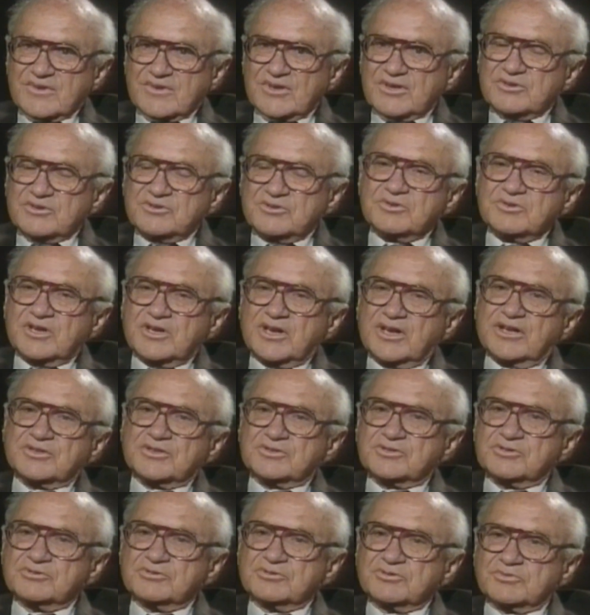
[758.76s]
You can't
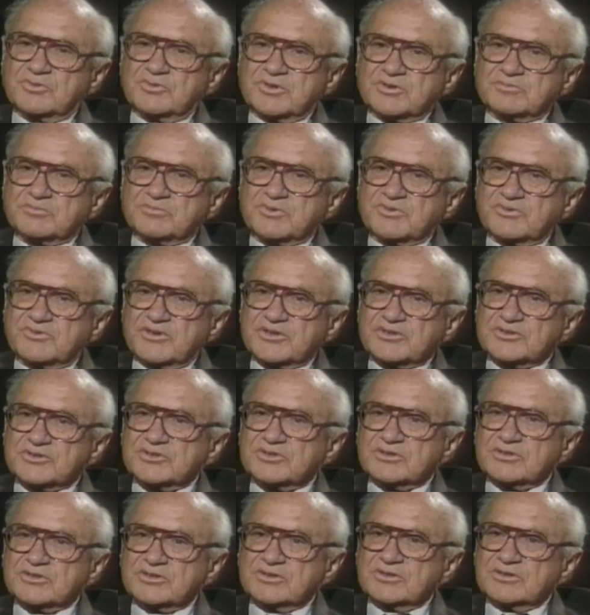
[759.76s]
choose what profession
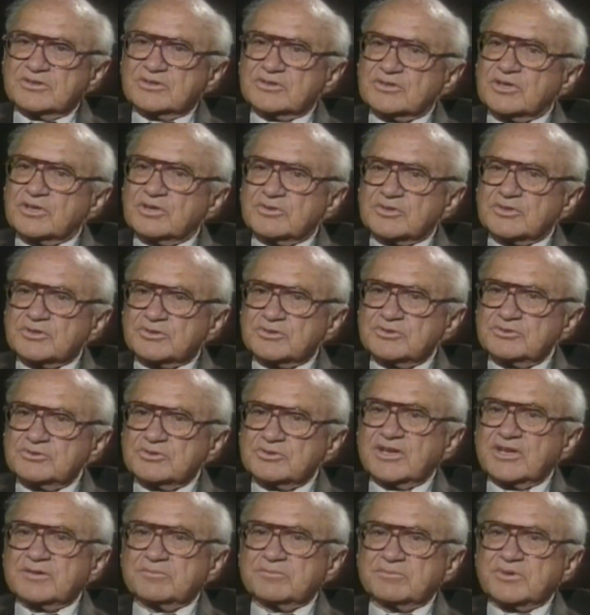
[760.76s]
to go into. You
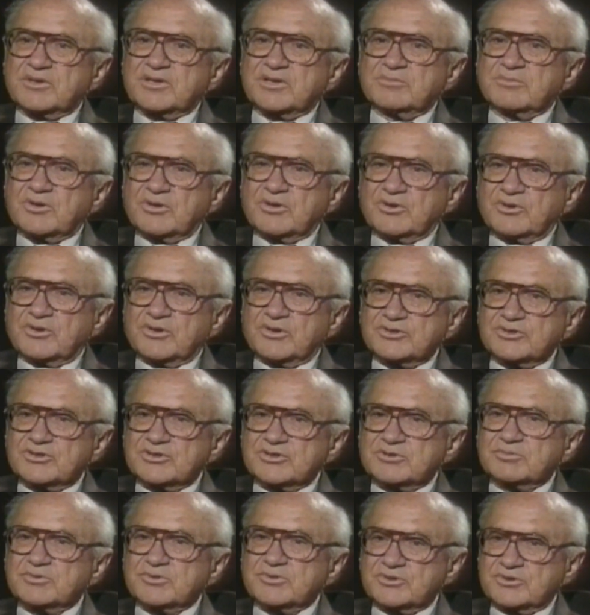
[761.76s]
can't become a lawyer
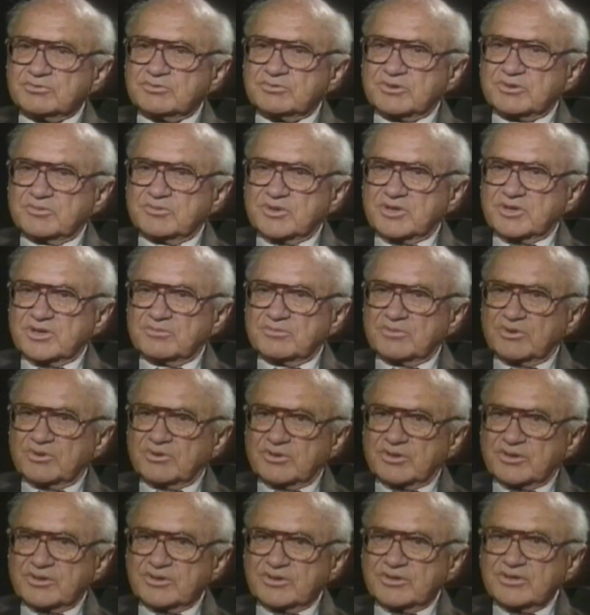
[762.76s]
just because you want to become a
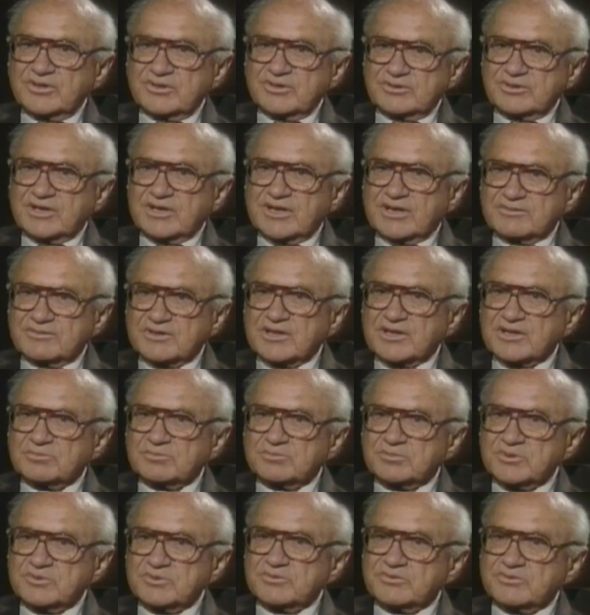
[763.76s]
lawyer. You have to get
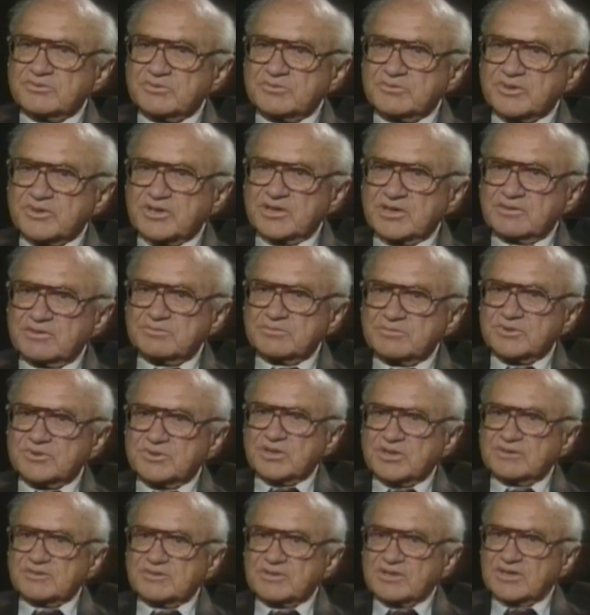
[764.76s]
approval from the government. You
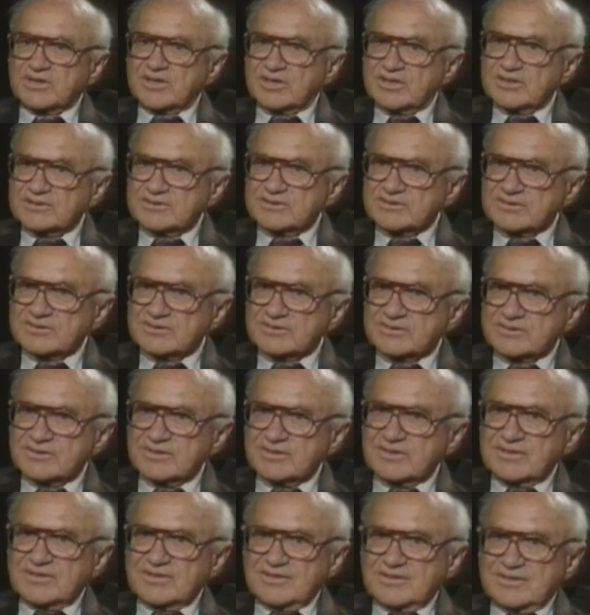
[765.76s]
have to get a license.
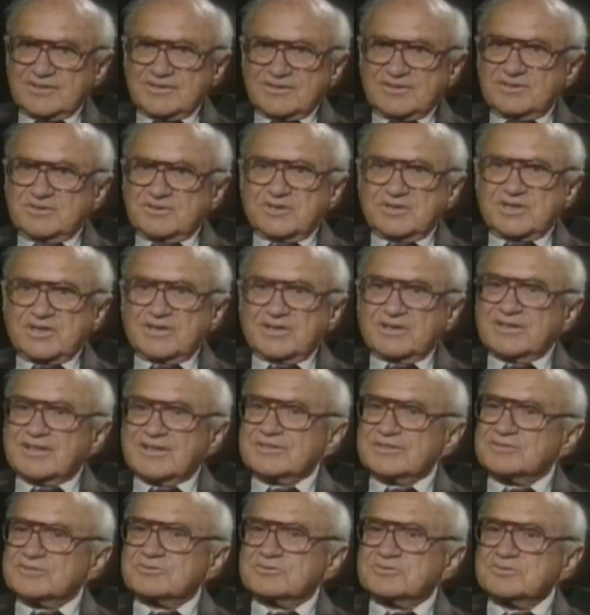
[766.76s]

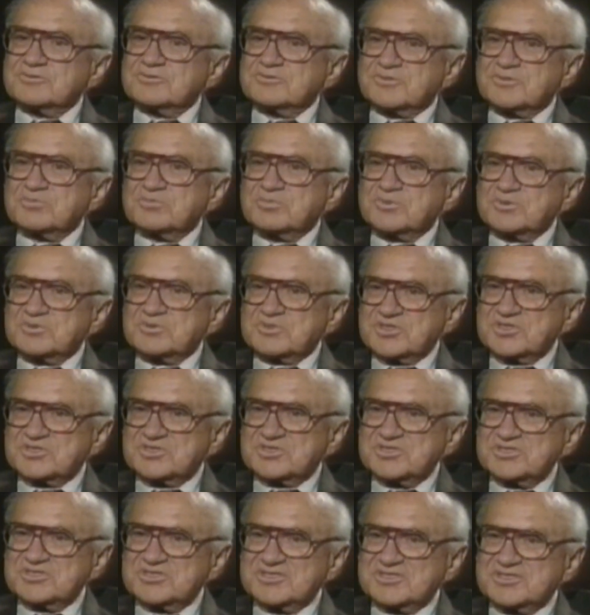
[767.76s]
That's true for
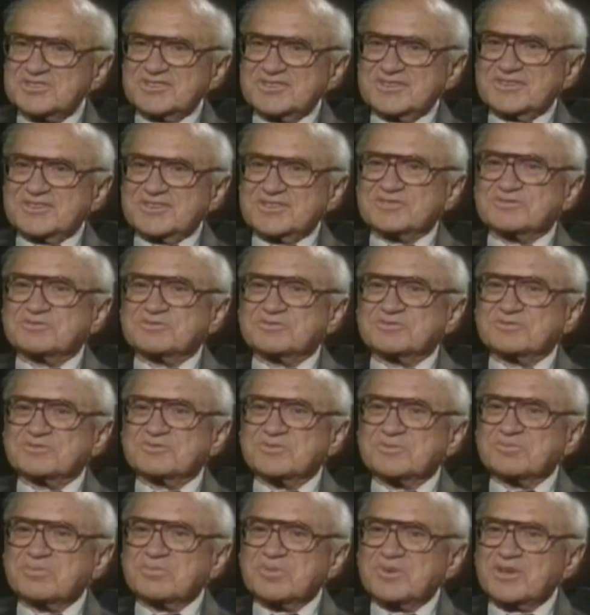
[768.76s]
beauticians. It's true
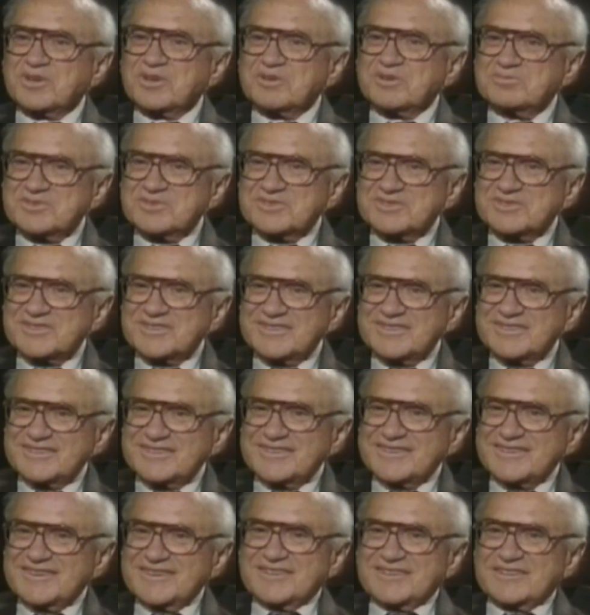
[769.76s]
for plumbers.
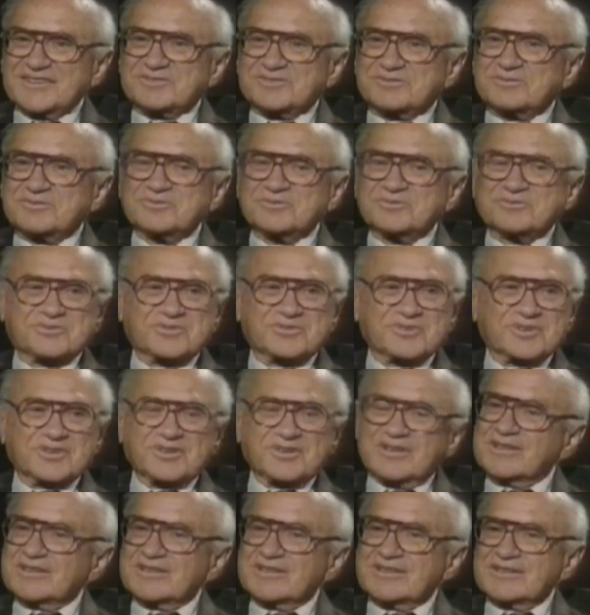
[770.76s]
It's true for,
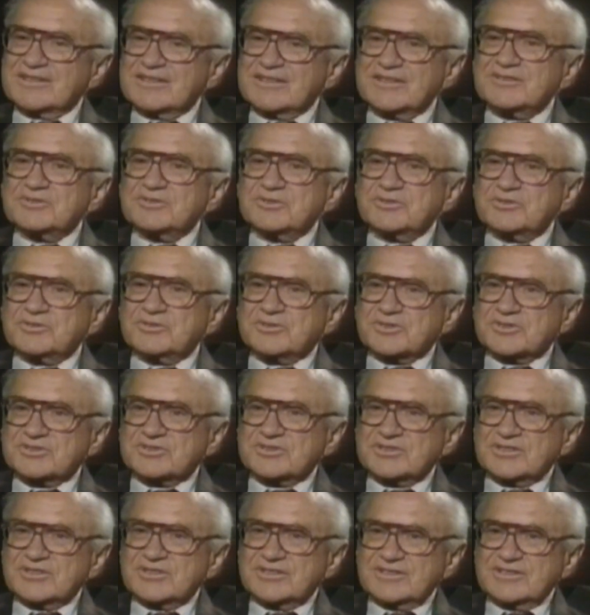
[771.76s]
in New York
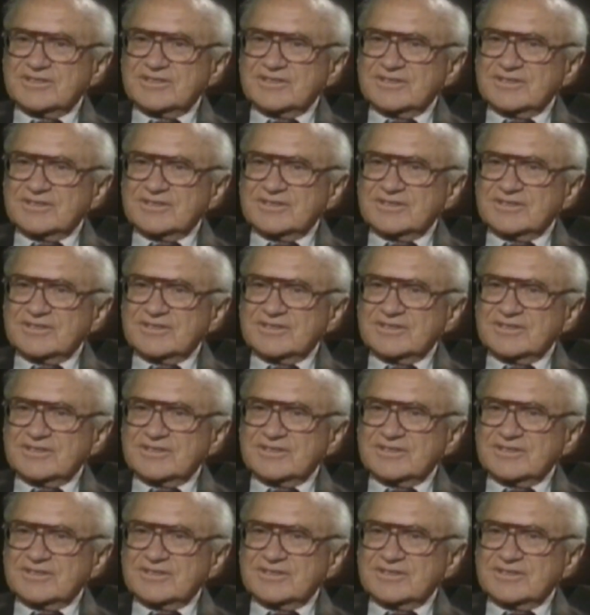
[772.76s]
City,